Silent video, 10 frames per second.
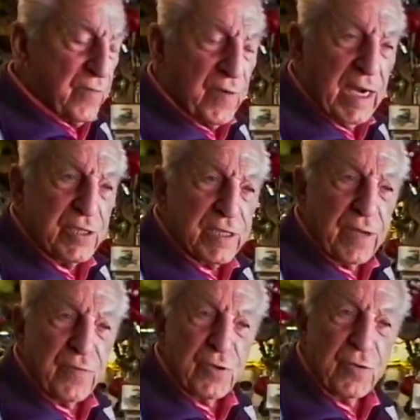the fine
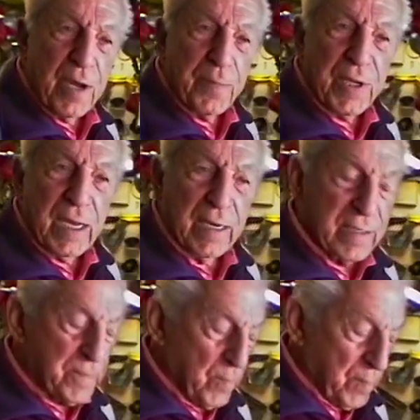stuff you're dropping
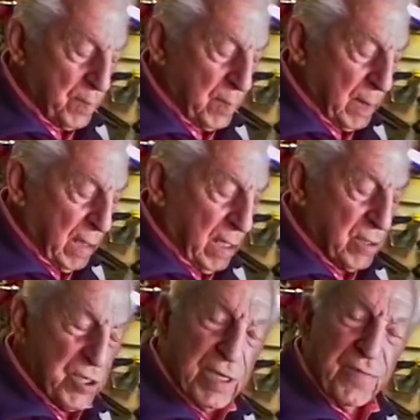out and
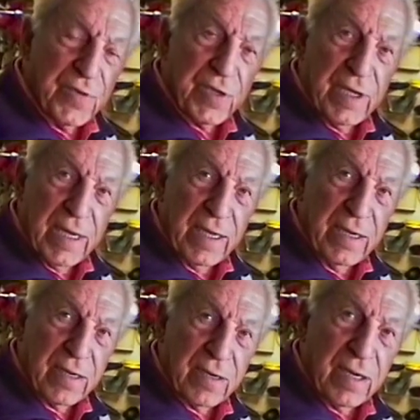the stuff you're getting
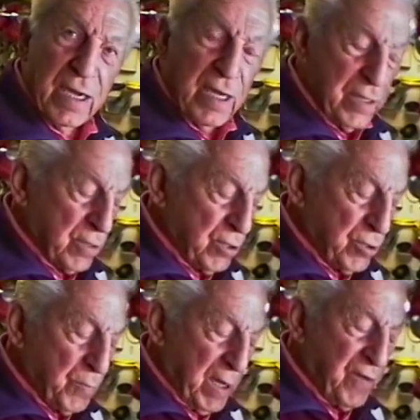here.
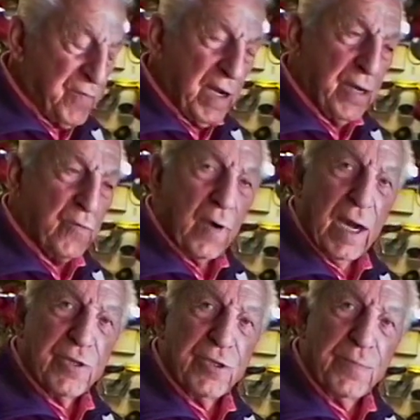You may find
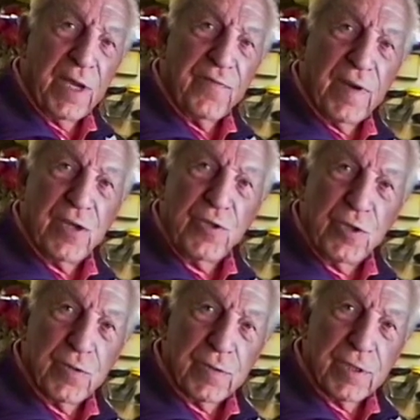rocks, you may find
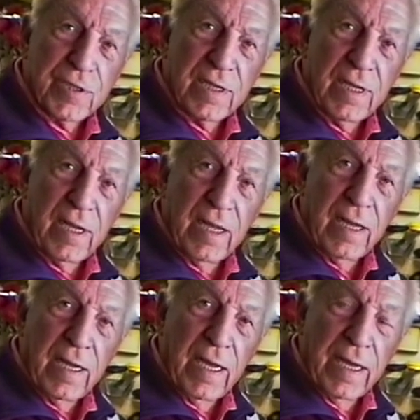jewels,
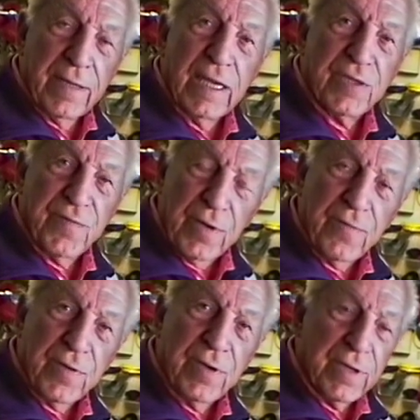and that's very,
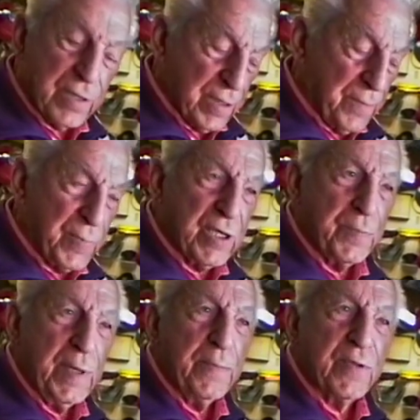very good, because
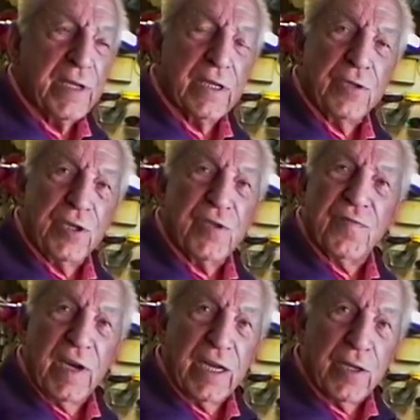people think they're just
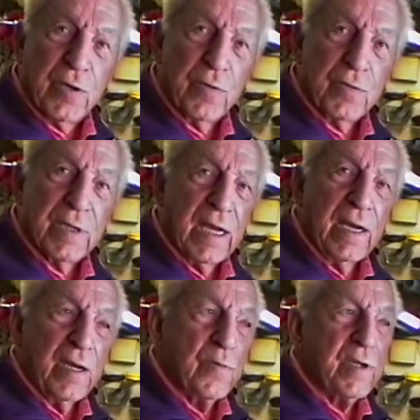finding gold.
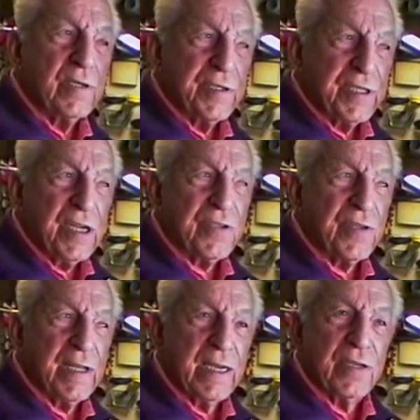Well, there's such a
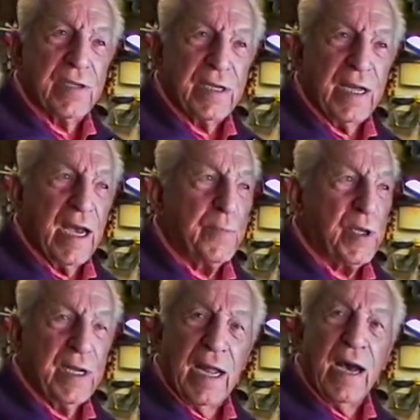thing as a
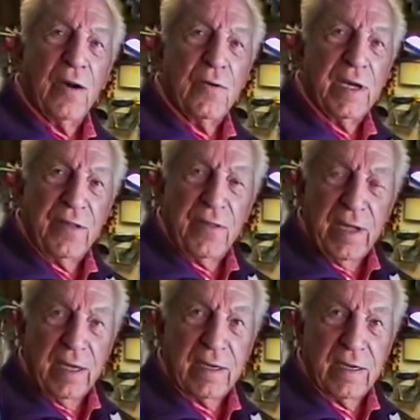diamond now and
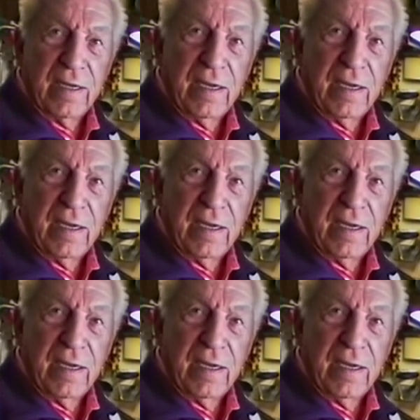then,